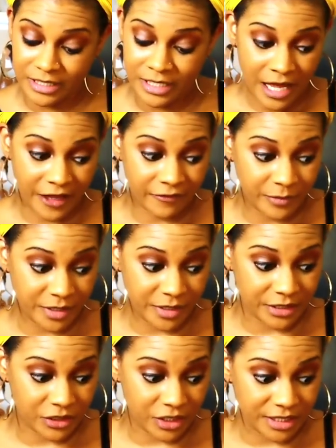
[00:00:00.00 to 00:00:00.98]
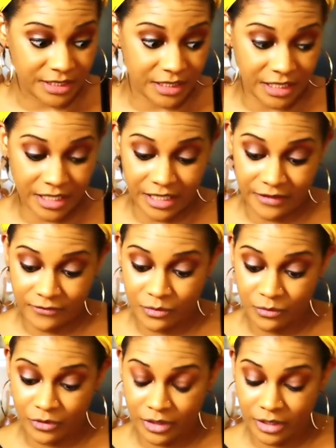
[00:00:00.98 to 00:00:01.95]
I've been suggesting that
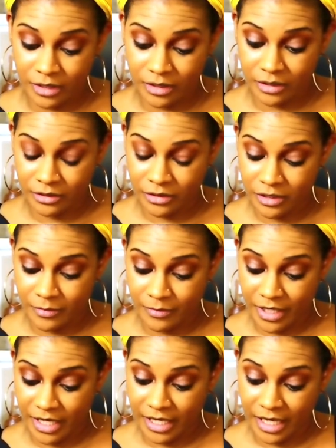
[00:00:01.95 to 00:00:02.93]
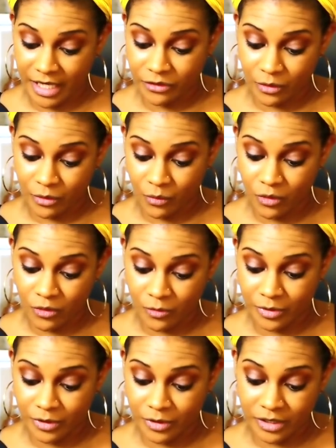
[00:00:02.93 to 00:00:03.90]
everyone look back at their woke
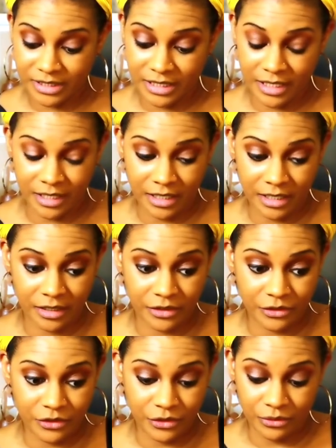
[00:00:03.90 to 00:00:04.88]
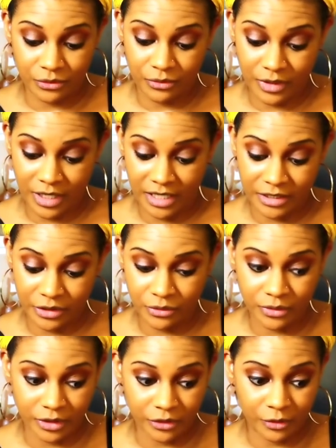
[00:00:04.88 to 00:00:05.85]
books and to kind of do
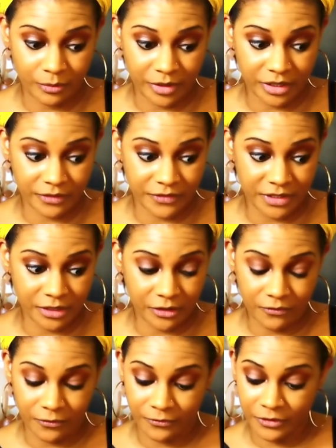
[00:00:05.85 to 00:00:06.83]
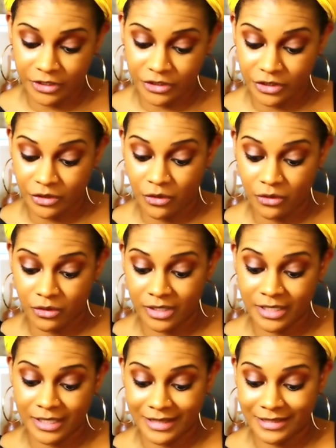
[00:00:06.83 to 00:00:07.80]
a little bit of self-reflection
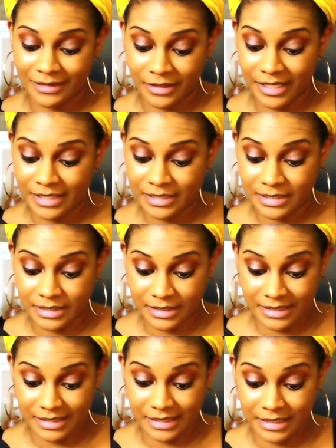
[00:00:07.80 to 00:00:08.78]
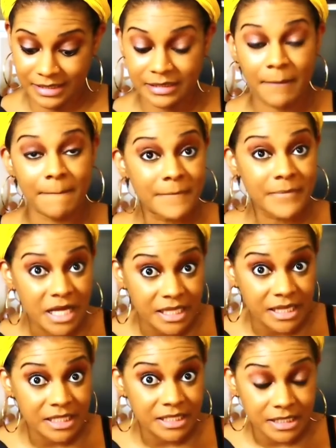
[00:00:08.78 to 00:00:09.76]
on the last 6
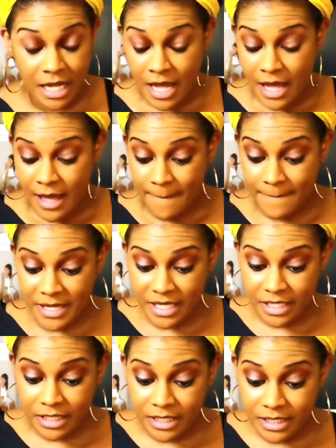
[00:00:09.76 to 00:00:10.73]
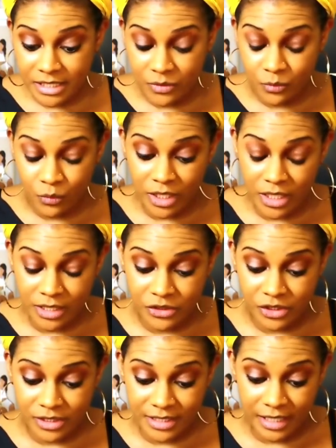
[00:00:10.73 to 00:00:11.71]
months, because we
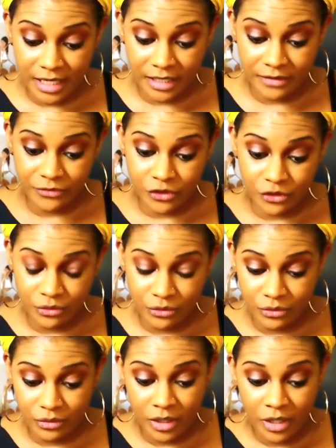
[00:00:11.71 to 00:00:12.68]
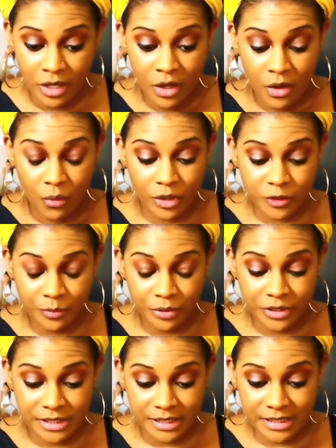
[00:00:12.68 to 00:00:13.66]
just got out of June, which
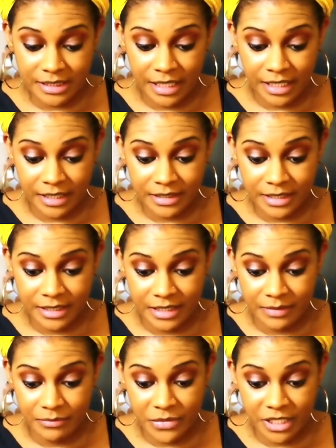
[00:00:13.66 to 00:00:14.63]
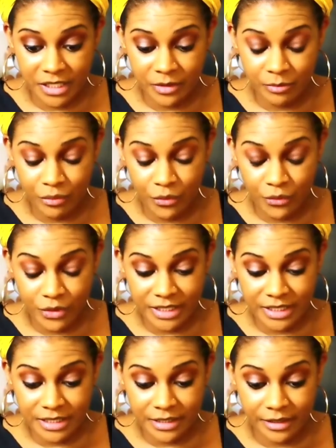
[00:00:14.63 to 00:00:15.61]
puts us at the
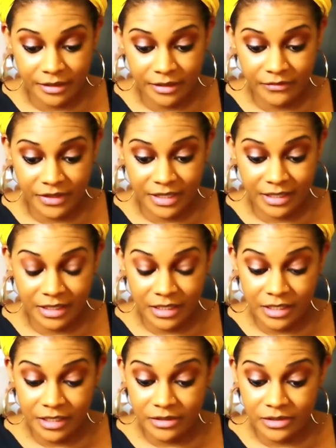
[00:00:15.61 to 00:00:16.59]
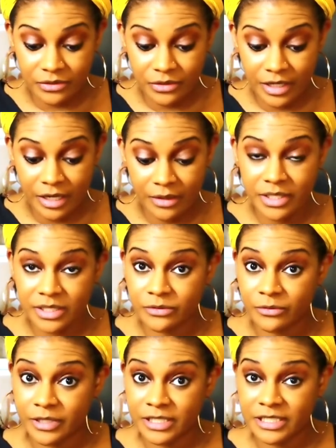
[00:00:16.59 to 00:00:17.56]
midpoint of the year. So now is a
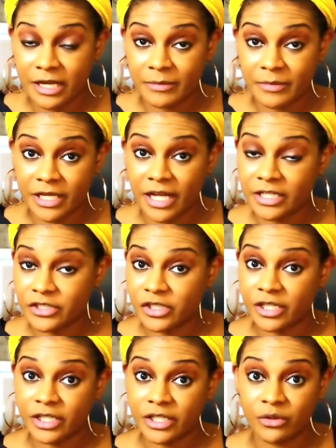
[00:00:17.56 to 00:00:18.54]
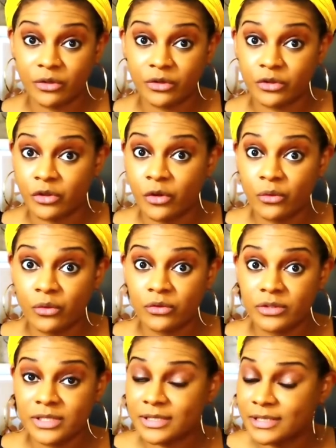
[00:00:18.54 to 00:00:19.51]
great time to kind of check in on your
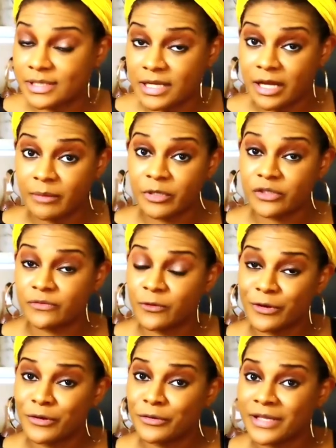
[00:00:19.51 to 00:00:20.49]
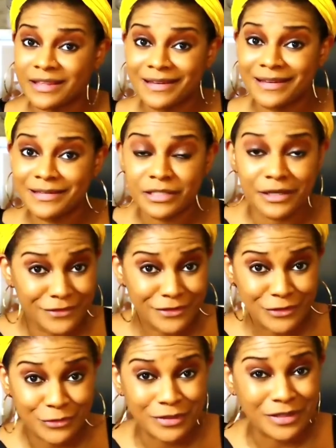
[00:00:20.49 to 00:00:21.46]
goals and see how much you've grown and things of the
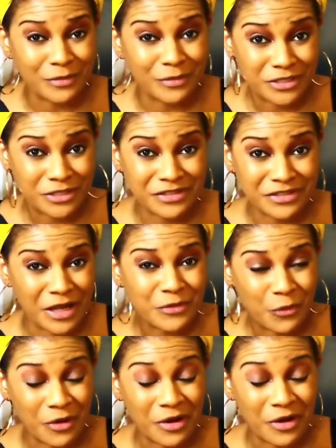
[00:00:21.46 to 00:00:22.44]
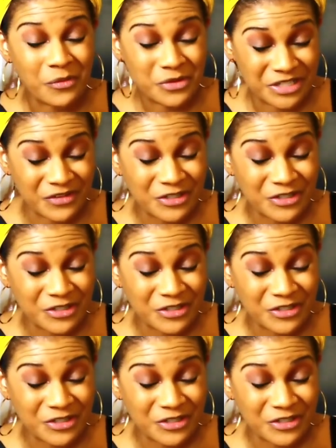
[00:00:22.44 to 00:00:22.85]
sort and what's not or whatever.